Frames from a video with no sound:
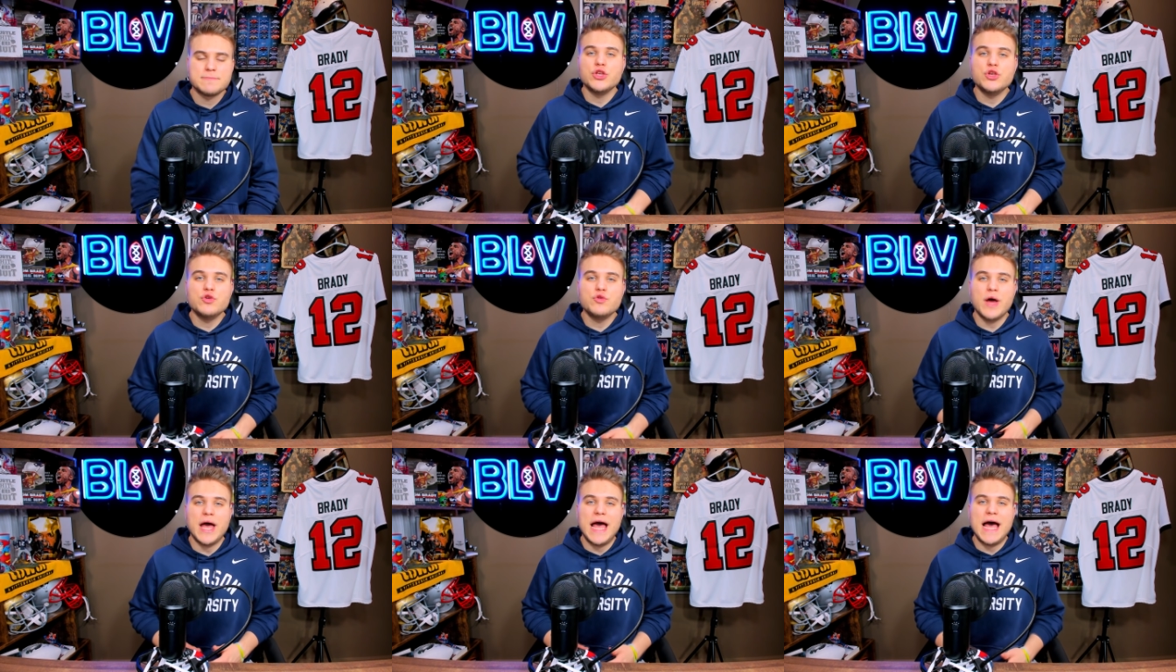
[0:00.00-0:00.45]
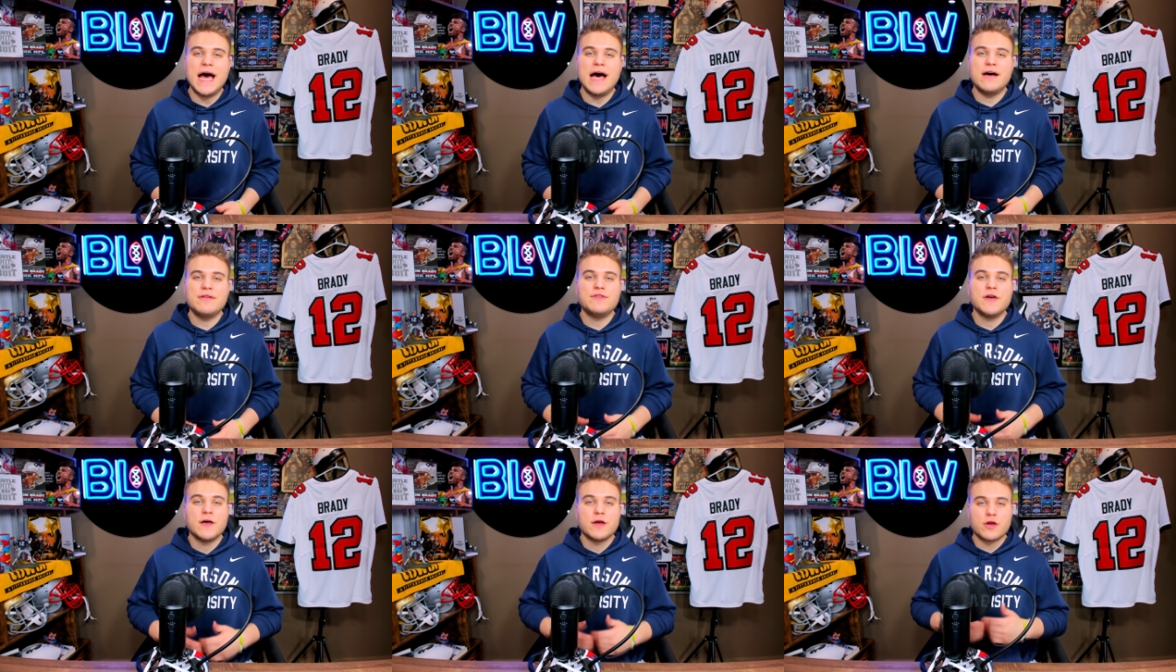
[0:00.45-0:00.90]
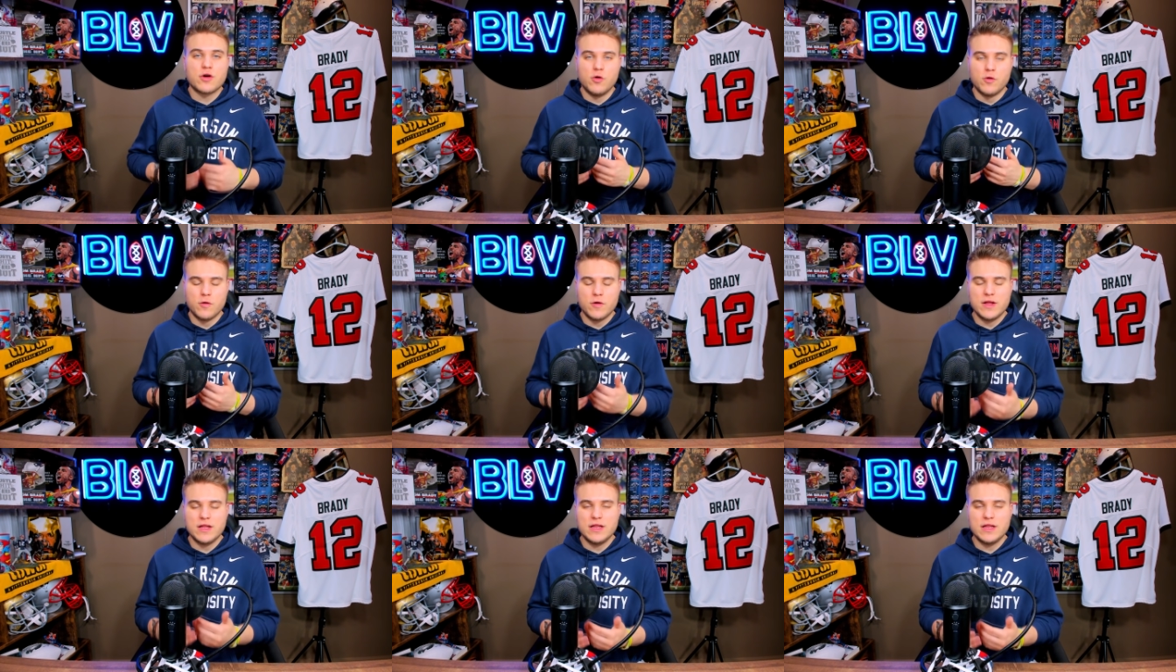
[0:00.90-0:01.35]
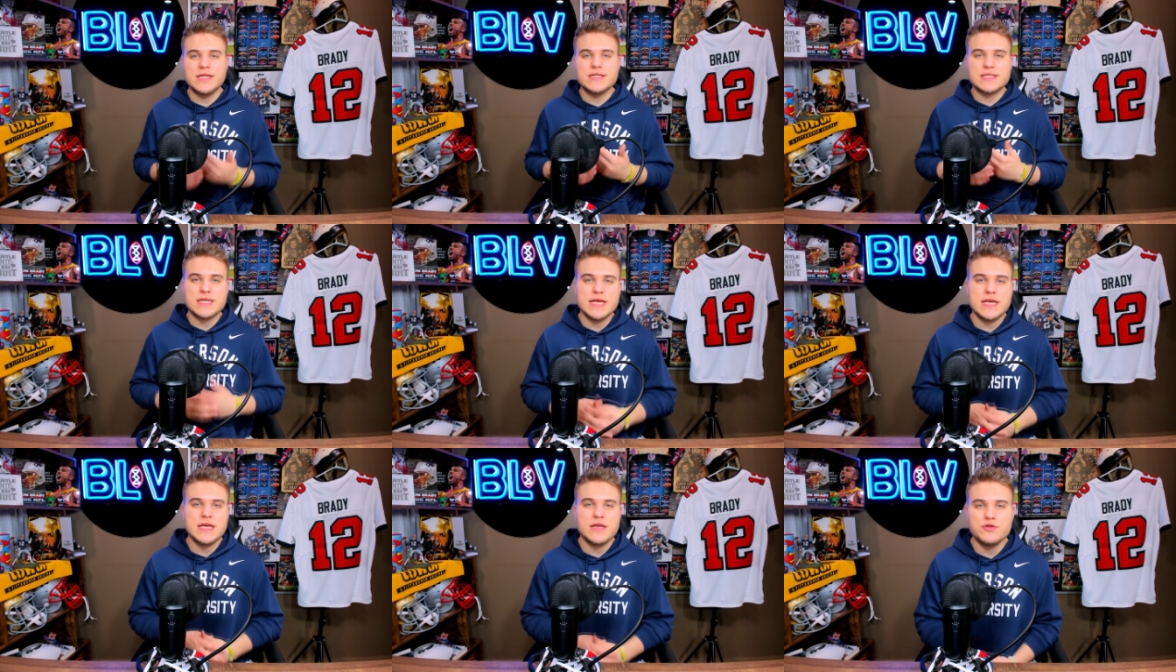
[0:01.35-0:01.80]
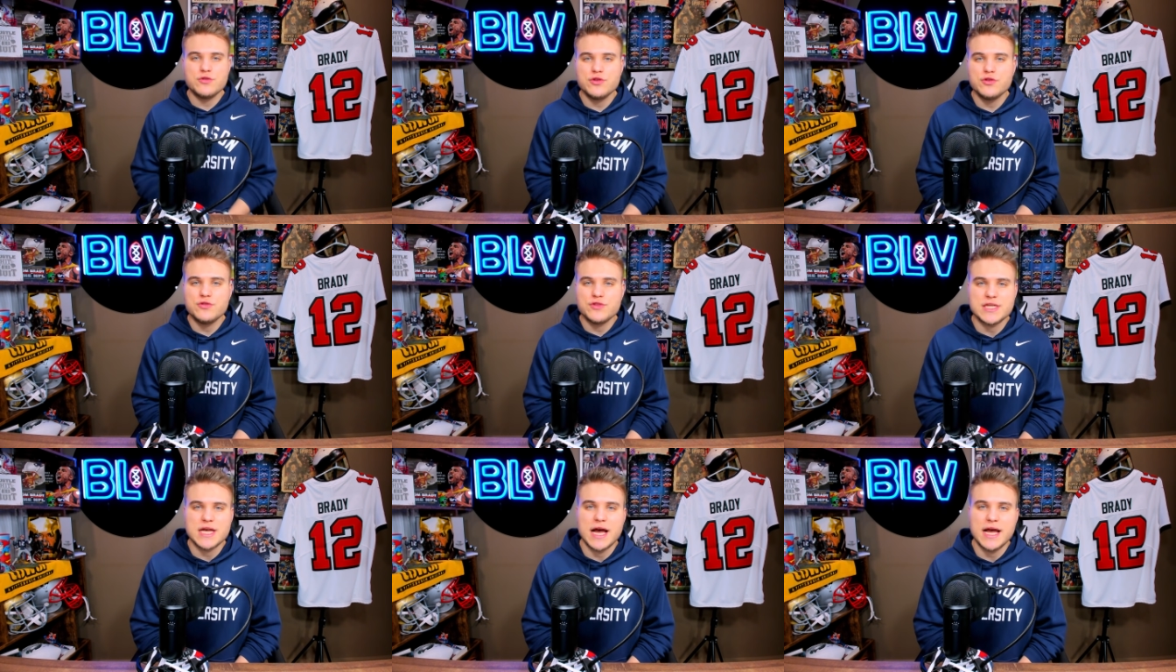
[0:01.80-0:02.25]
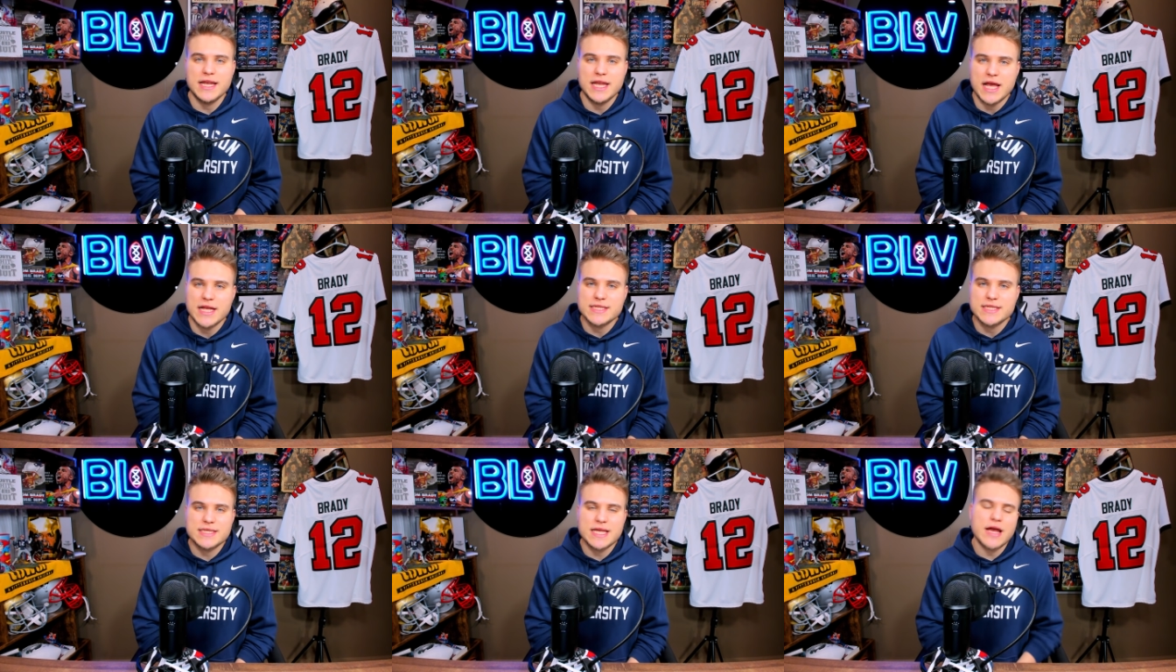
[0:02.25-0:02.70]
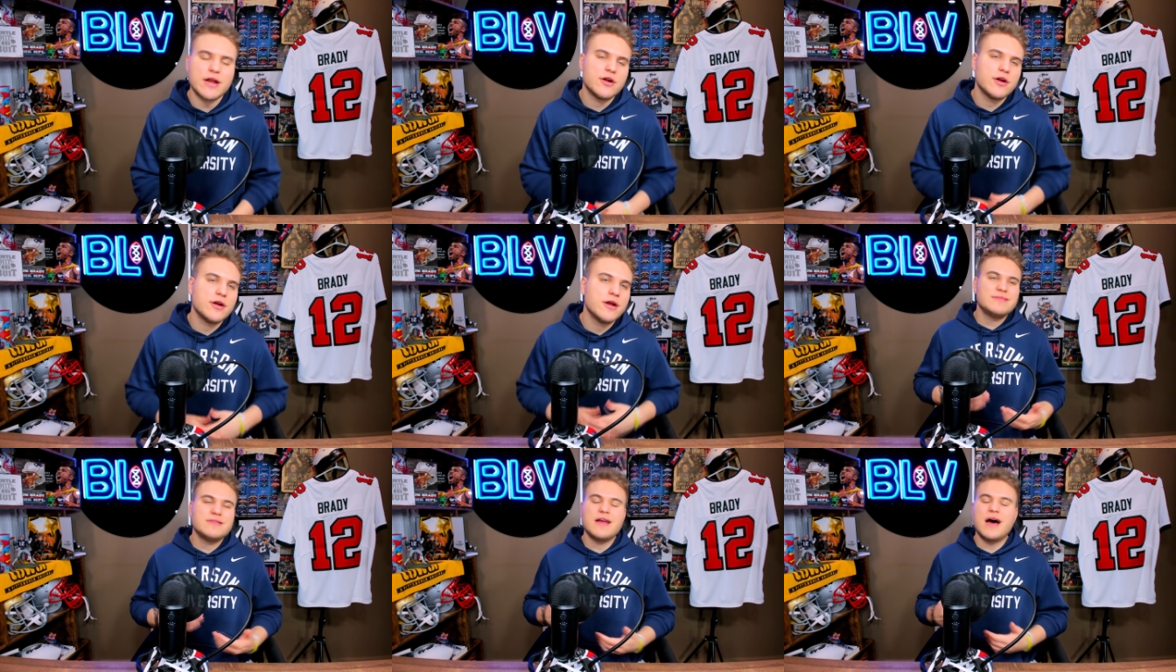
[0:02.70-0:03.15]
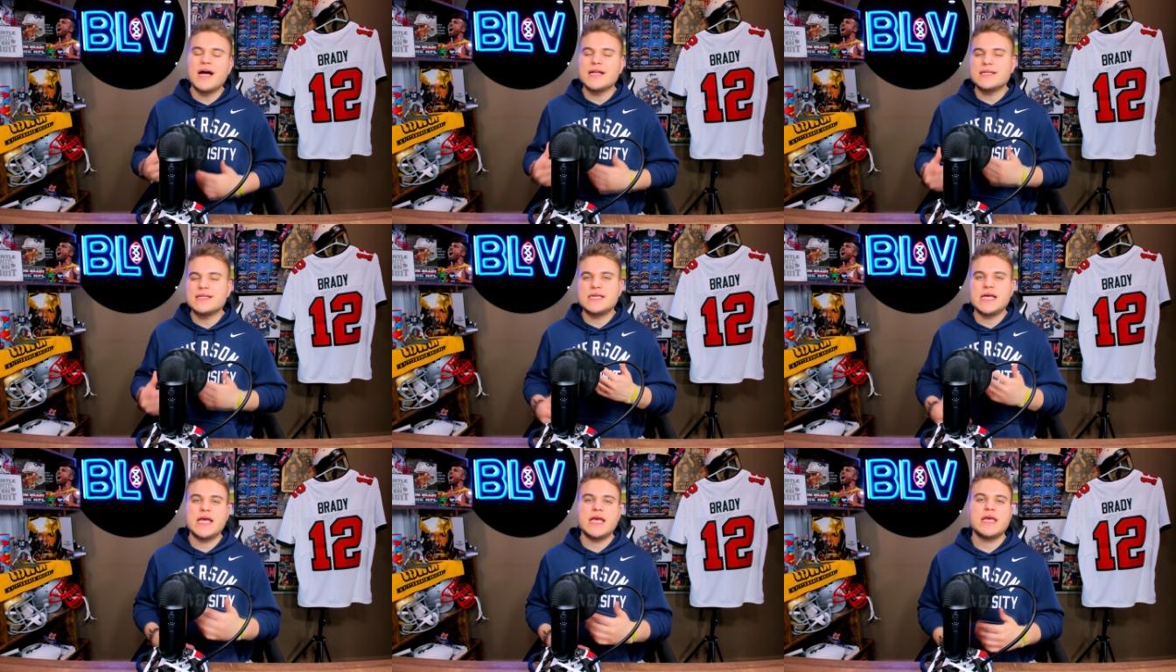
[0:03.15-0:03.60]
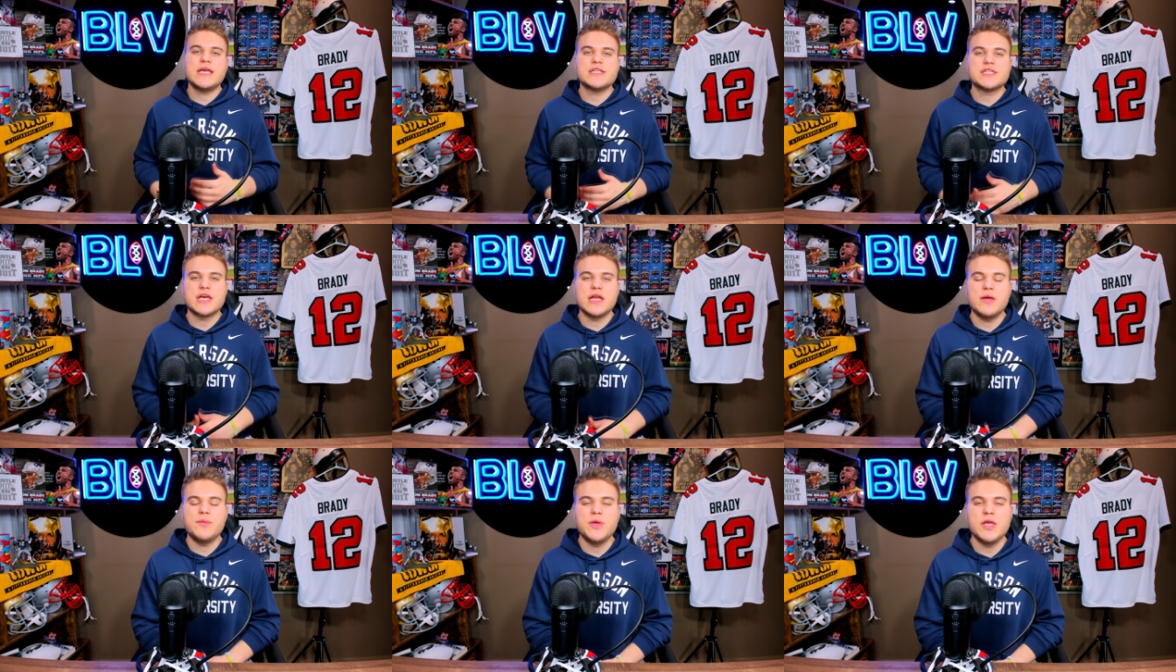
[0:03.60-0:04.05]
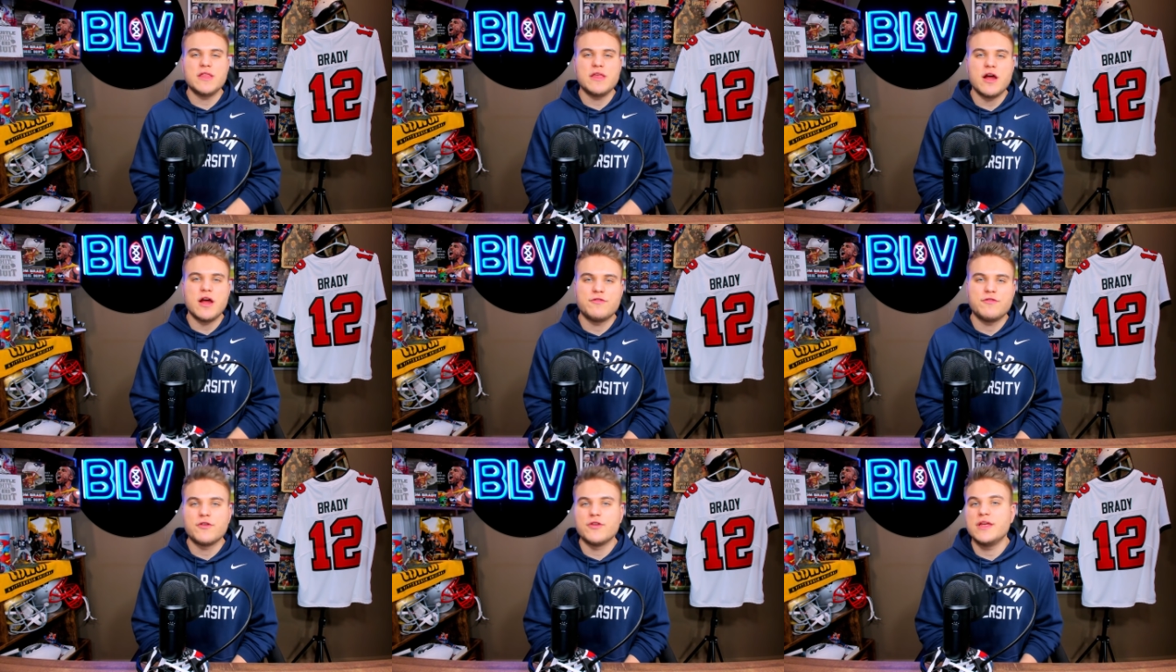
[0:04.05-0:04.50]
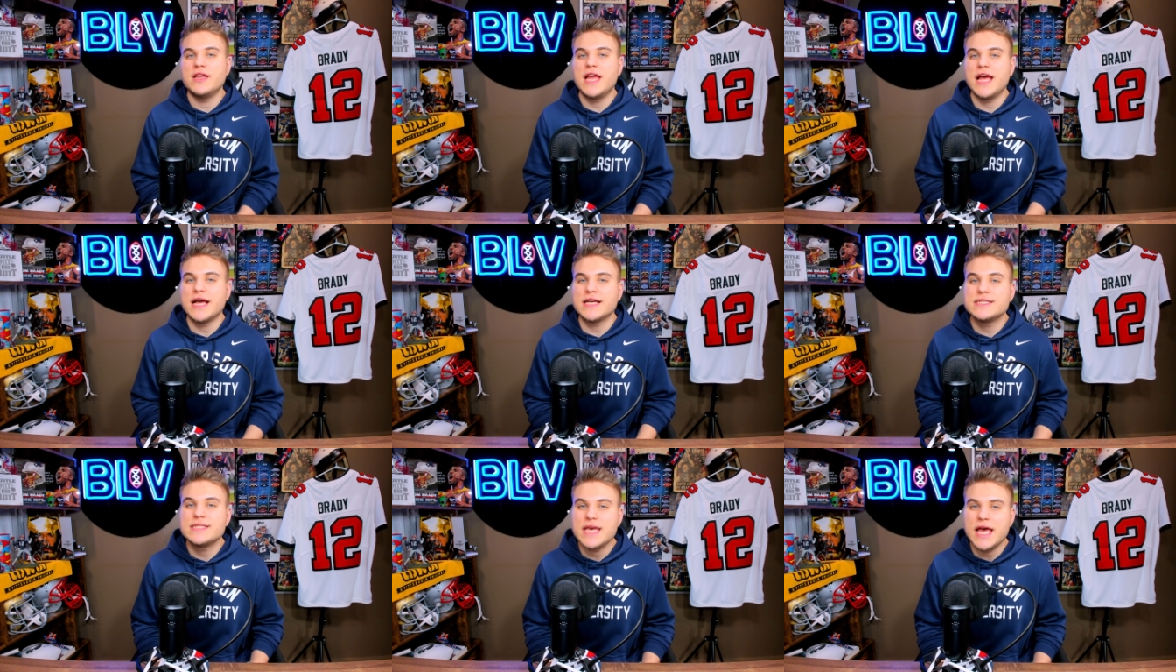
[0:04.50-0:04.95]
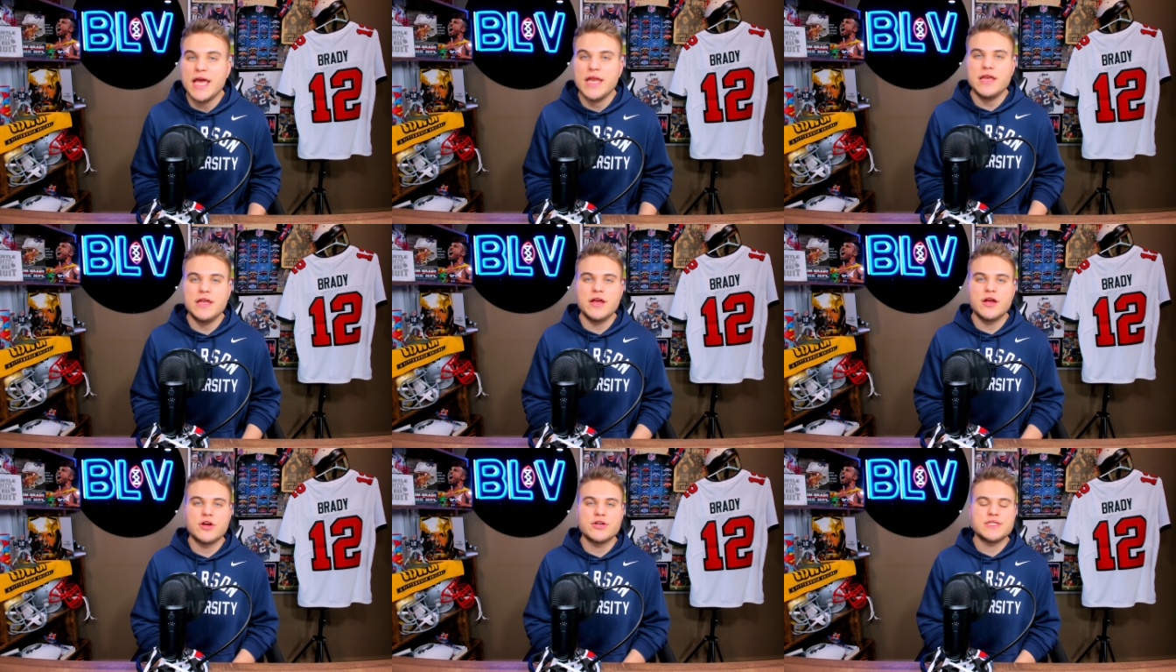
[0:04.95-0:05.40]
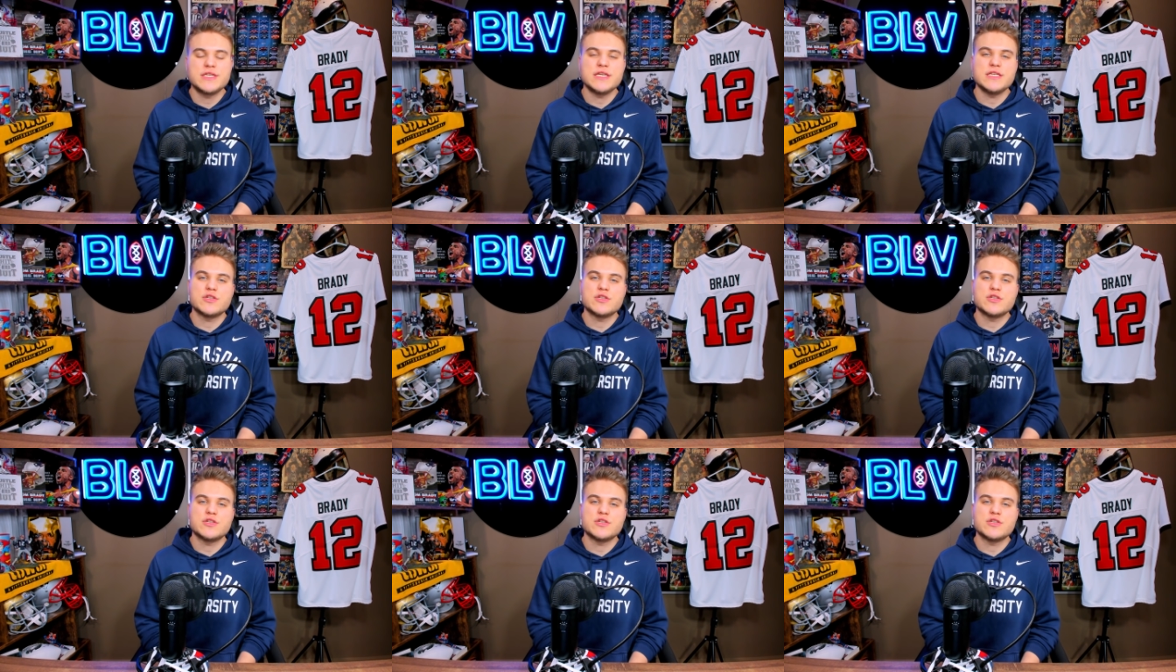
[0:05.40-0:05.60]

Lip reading: You have Corey Linsley, who you signed at center. Not saying he's going to be there for the next 10 years.